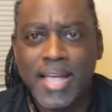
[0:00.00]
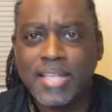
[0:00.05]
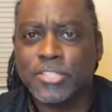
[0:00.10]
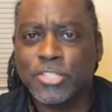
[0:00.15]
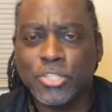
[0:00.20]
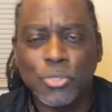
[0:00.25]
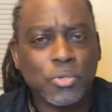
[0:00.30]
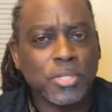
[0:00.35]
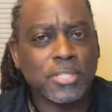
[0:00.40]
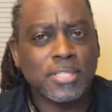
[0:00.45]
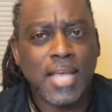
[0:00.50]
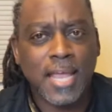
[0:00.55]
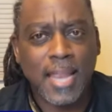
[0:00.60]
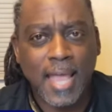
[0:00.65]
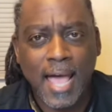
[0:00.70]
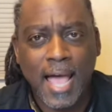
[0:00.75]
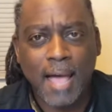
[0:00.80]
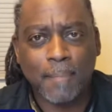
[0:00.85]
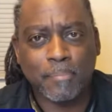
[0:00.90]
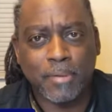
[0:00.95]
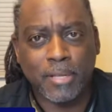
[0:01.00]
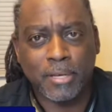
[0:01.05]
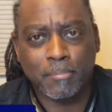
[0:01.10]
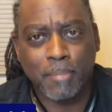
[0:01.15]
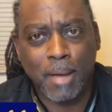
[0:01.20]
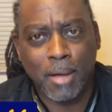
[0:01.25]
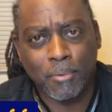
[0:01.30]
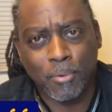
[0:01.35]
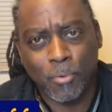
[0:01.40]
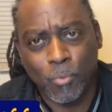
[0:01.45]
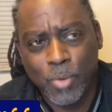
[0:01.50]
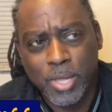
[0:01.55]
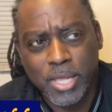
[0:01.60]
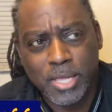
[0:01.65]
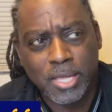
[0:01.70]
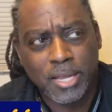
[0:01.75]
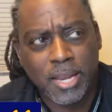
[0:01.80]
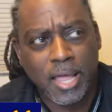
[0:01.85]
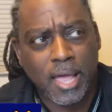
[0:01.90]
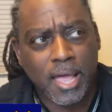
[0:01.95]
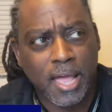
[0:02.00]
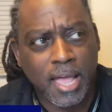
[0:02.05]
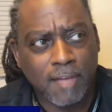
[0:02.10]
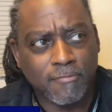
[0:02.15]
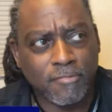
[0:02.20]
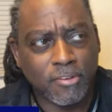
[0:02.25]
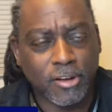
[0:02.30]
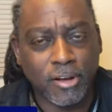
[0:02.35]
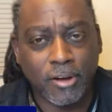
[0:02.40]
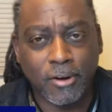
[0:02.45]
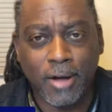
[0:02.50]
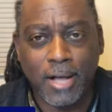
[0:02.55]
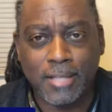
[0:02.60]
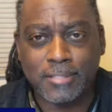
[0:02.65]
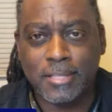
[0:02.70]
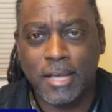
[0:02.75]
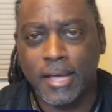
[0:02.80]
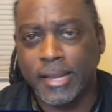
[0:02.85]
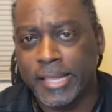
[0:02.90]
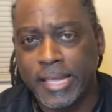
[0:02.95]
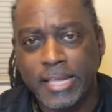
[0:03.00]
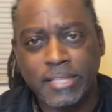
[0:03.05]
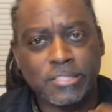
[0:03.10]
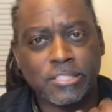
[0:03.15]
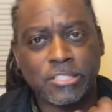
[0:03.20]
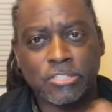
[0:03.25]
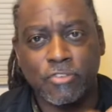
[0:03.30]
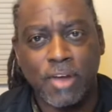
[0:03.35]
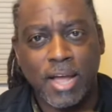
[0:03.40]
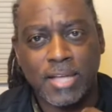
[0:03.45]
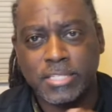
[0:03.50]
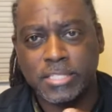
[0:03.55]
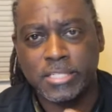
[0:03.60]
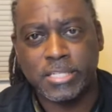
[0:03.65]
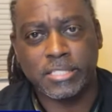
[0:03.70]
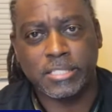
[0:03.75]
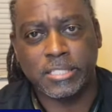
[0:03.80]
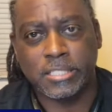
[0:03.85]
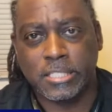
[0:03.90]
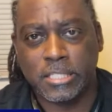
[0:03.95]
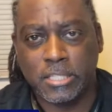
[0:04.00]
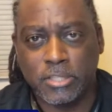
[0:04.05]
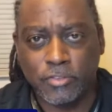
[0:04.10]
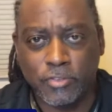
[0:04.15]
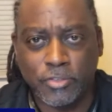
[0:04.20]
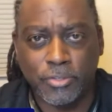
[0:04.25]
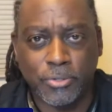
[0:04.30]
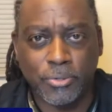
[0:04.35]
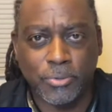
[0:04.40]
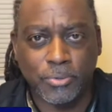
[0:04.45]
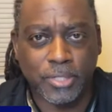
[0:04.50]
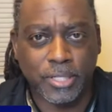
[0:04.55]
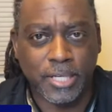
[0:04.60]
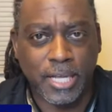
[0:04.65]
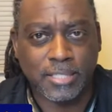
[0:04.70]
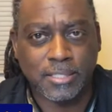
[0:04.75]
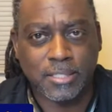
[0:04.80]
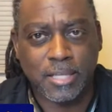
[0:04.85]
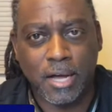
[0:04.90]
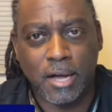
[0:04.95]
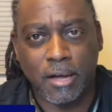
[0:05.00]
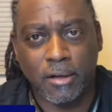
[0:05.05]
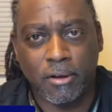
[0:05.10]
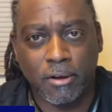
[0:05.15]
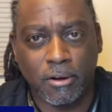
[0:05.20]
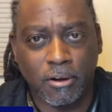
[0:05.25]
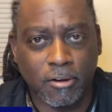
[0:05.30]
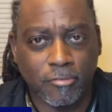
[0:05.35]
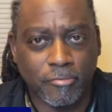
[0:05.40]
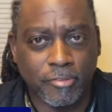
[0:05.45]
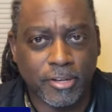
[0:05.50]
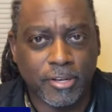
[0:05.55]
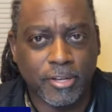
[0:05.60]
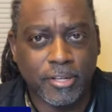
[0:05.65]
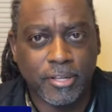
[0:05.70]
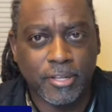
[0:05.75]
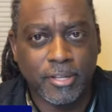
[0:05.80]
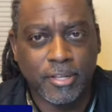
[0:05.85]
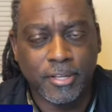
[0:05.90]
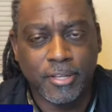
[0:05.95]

as soon as that happened, about a week and a half ago, I started getting scratchiness in the throat, then I started coughing,